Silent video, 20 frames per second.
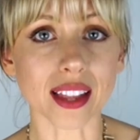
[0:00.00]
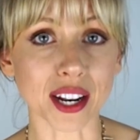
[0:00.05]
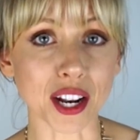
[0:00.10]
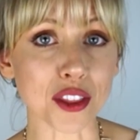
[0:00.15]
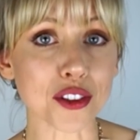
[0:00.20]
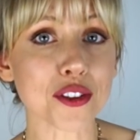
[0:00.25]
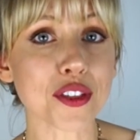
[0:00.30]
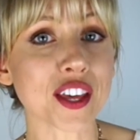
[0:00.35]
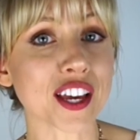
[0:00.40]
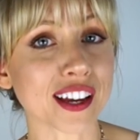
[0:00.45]

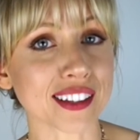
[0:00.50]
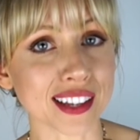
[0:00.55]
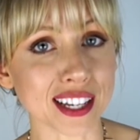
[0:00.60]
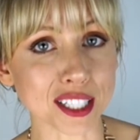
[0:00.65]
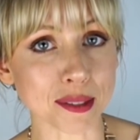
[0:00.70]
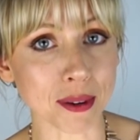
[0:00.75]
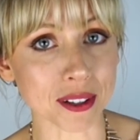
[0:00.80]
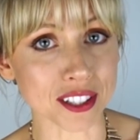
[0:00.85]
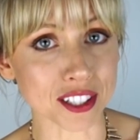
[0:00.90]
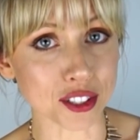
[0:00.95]
Another thing I
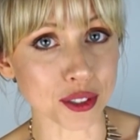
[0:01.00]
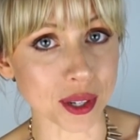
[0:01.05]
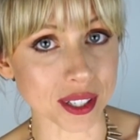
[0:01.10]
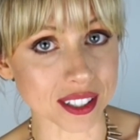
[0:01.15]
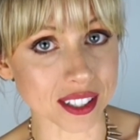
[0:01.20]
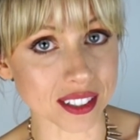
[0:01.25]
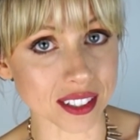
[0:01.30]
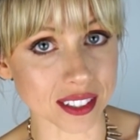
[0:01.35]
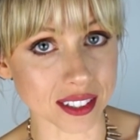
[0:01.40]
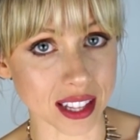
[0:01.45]
liked about these
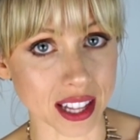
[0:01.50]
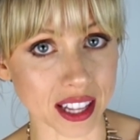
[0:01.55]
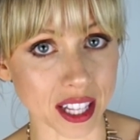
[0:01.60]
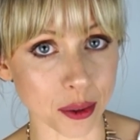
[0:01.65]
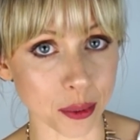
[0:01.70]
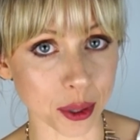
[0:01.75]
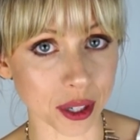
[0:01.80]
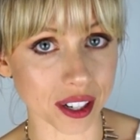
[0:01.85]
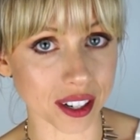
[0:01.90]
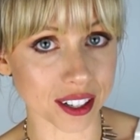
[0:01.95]
dresses is that
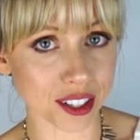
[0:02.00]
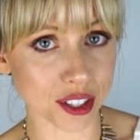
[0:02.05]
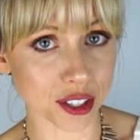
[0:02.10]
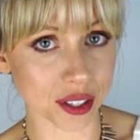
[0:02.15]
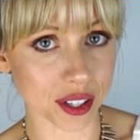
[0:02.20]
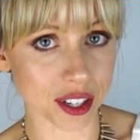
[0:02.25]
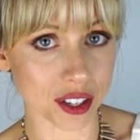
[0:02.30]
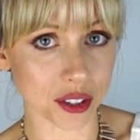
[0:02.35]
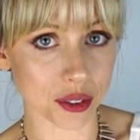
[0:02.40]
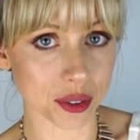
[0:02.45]
they were
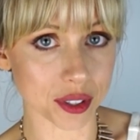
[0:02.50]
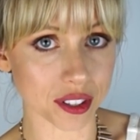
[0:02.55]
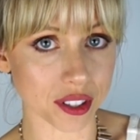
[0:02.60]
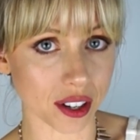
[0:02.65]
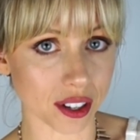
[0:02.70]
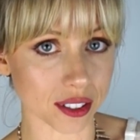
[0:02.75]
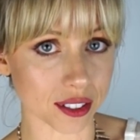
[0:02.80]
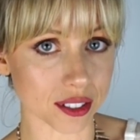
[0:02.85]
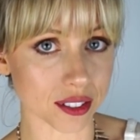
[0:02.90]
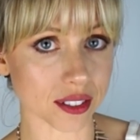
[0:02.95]
under
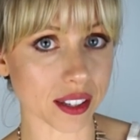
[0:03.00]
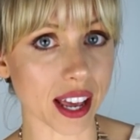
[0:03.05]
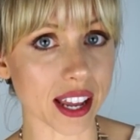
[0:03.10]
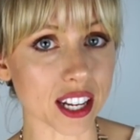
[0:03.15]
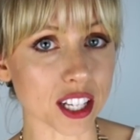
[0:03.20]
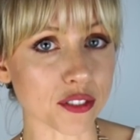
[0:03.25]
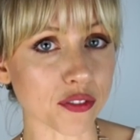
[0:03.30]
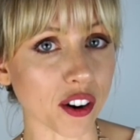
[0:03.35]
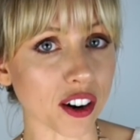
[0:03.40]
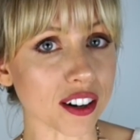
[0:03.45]
$100.
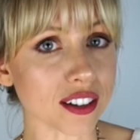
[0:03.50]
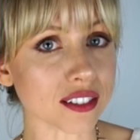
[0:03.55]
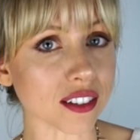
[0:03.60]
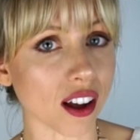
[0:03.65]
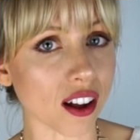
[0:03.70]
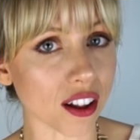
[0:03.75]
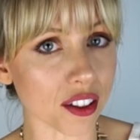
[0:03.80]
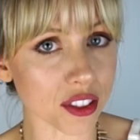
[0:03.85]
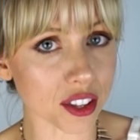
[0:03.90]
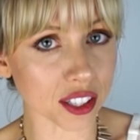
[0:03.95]
And as far as
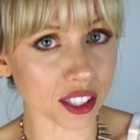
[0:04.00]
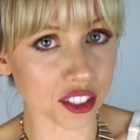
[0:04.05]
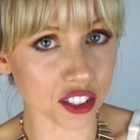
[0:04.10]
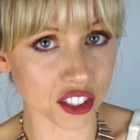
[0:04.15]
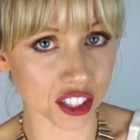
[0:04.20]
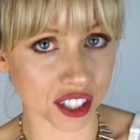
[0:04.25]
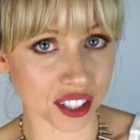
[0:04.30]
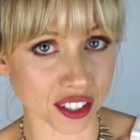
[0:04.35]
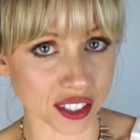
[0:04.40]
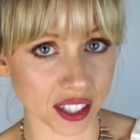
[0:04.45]
all the
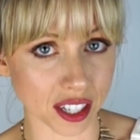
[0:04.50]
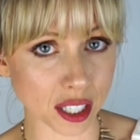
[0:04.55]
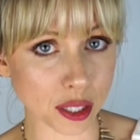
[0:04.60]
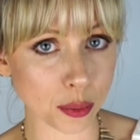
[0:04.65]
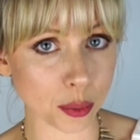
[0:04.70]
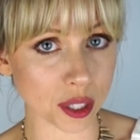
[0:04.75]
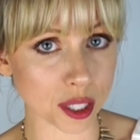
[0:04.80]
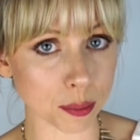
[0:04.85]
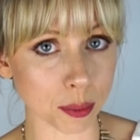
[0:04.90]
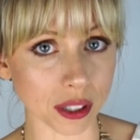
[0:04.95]

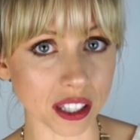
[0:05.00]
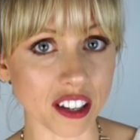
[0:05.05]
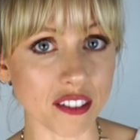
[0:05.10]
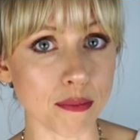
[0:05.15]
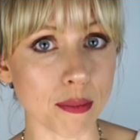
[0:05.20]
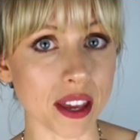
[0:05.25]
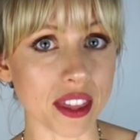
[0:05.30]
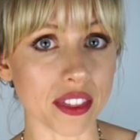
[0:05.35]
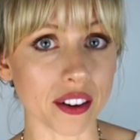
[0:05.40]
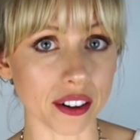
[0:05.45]
logistics, which
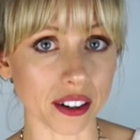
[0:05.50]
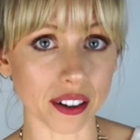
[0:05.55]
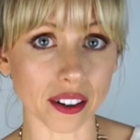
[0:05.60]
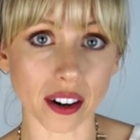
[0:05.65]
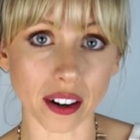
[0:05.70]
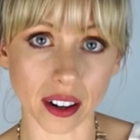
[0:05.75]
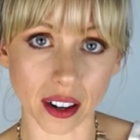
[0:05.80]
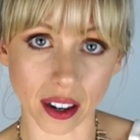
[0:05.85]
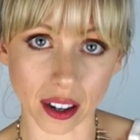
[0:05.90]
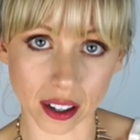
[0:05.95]
believe me,
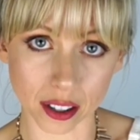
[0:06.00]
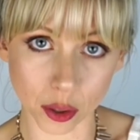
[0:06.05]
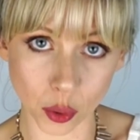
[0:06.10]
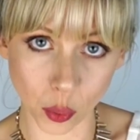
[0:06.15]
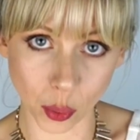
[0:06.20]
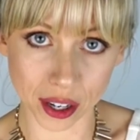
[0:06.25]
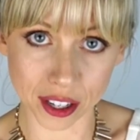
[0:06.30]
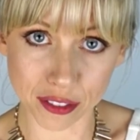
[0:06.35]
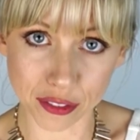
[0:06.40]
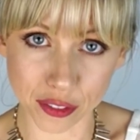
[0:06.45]
there are
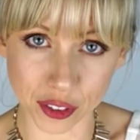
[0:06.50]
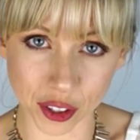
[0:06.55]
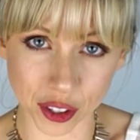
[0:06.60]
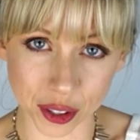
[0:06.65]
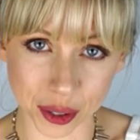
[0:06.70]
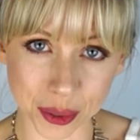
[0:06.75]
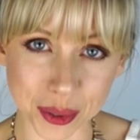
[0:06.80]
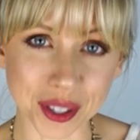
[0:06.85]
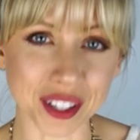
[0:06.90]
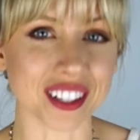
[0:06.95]
quite a
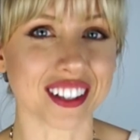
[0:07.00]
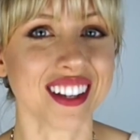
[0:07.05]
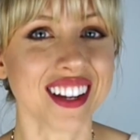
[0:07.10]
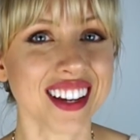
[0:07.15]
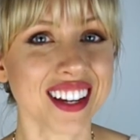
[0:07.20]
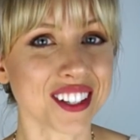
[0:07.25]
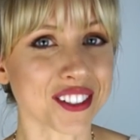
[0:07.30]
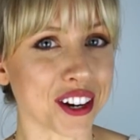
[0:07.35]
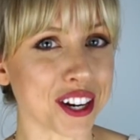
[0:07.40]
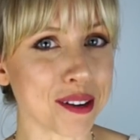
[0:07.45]
few,
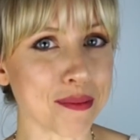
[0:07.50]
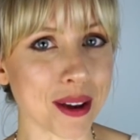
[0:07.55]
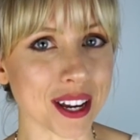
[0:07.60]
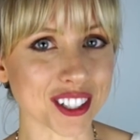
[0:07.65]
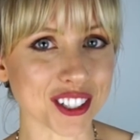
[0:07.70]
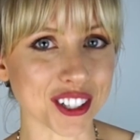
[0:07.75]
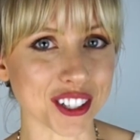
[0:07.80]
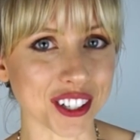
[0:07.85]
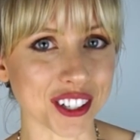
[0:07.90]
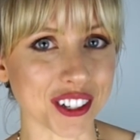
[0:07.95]
trying to
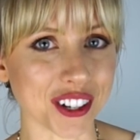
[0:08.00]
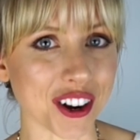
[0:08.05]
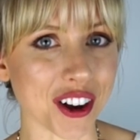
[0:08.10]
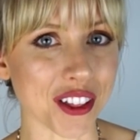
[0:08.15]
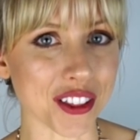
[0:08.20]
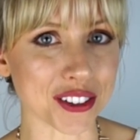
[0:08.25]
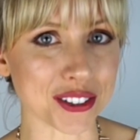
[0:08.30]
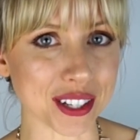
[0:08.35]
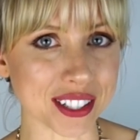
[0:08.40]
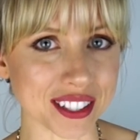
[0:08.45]
make sure
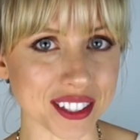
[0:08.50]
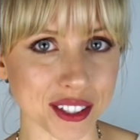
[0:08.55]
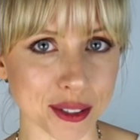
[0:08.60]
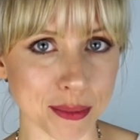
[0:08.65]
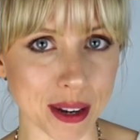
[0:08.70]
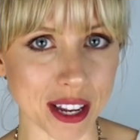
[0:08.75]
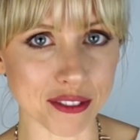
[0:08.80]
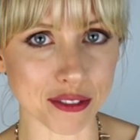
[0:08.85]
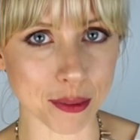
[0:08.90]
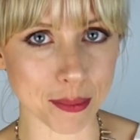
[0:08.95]
all the dresses are
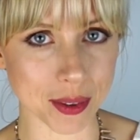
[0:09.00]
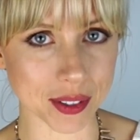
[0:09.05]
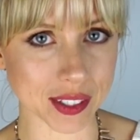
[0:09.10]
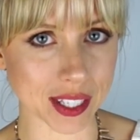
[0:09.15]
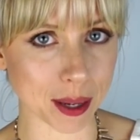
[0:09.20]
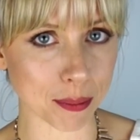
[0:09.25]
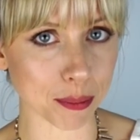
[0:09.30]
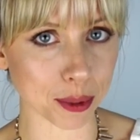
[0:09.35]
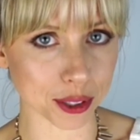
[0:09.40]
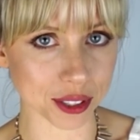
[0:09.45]
made from the
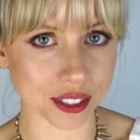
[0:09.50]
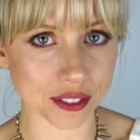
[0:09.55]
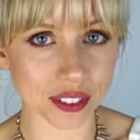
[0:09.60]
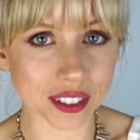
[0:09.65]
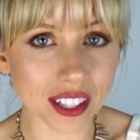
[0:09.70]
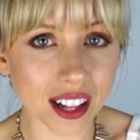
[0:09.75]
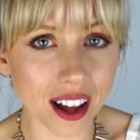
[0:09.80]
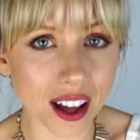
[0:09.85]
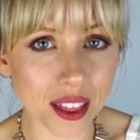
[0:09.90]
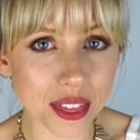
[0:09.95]
same bolt of
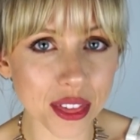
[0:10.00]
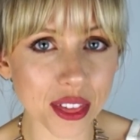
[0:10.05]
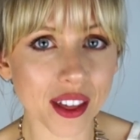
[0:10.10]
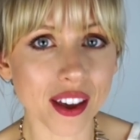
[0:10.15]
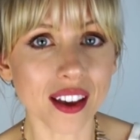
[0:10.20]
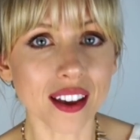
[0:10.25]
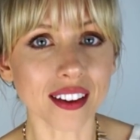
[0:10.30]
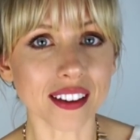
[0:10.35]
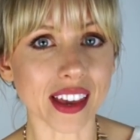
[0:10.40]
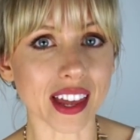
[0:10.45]
cloth,
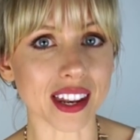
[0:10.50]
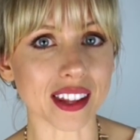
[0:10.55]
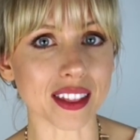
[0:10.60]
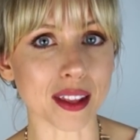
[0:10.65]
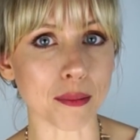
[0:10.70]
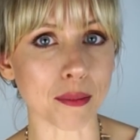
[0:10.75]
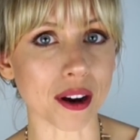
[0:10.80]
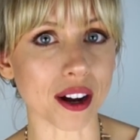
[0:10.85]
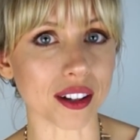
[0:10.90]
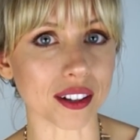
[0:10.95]
getting
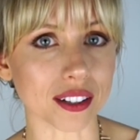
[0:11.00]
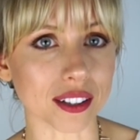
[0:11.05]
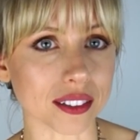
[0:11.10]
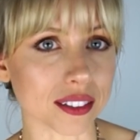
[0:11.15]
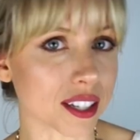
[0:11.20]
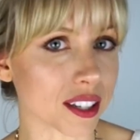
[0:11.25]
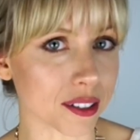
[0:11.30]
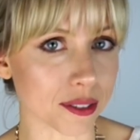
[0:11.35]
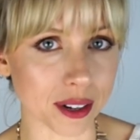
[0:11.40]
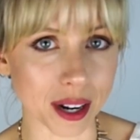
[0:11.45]
them all
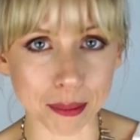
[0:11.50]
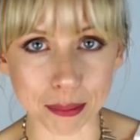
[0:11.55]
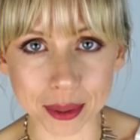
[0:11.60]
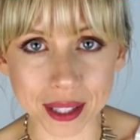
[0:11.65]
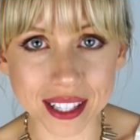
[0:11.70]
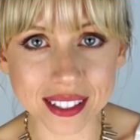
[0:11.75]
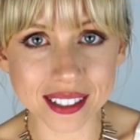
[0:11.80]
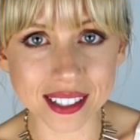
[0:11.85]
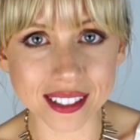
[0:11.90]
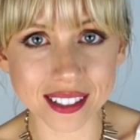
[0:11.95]
to the right
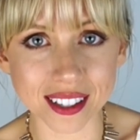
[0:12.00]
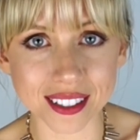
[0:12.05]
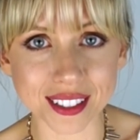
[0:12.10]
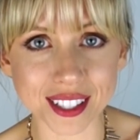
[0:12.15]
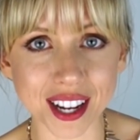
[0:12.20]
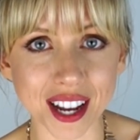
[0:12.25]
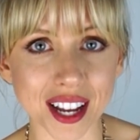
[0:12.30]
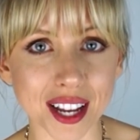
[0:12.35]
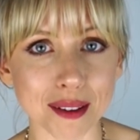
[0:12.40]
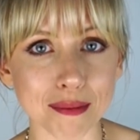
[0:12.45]
places on
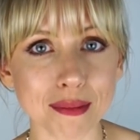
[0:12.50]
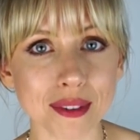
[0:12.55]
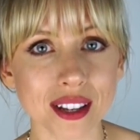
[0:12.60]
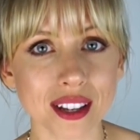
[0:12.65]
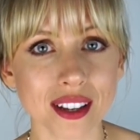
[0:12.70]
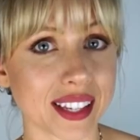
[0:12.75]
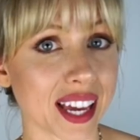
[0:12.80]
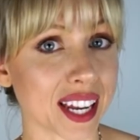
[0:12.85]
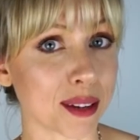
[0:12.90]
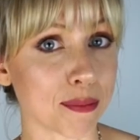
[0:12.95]
time,
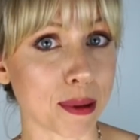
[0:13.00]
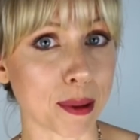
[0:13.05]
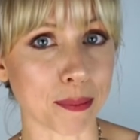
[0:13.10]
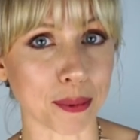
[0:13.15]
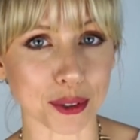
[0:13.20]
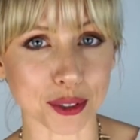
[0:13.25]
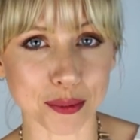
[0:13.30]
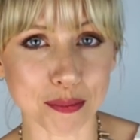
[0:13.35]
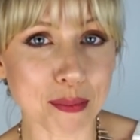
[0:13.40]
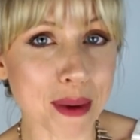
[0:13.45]
getting
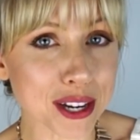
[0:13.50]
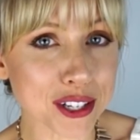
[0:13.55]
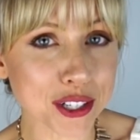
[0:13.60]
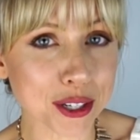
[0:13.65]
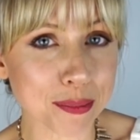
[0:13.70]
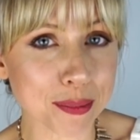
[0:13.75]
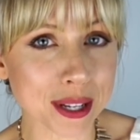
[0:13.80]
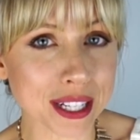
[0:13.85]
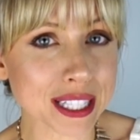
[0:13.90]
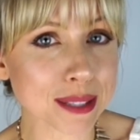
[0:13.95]
people's
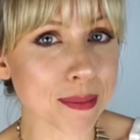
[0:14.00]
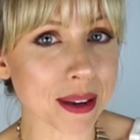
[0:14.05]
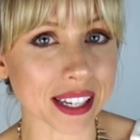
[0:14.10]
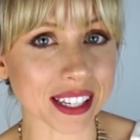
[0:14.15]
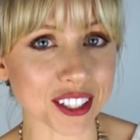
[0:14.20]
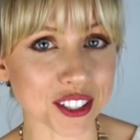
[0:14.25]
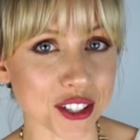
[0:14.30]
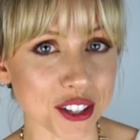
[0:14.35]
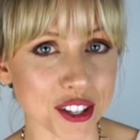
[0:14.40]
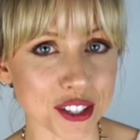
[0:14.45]
measurements,
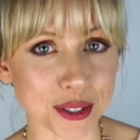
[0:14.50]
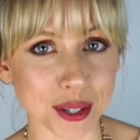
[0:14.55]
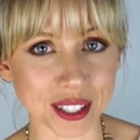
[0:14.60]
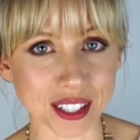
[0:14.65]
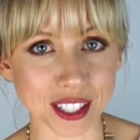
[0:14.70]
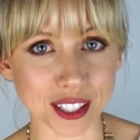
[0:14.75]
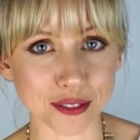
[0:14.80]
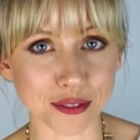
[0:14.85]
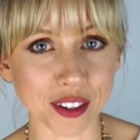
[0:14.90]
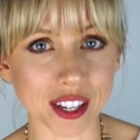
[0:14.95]
making sure the
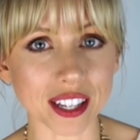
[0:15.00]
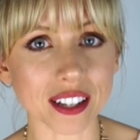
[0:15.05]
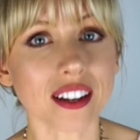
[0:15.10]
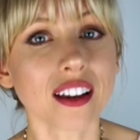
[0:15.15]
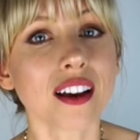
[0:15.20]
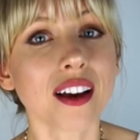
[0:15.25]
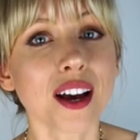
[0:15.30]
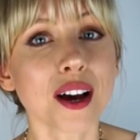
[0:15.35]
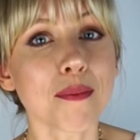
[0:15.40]
dresses fit.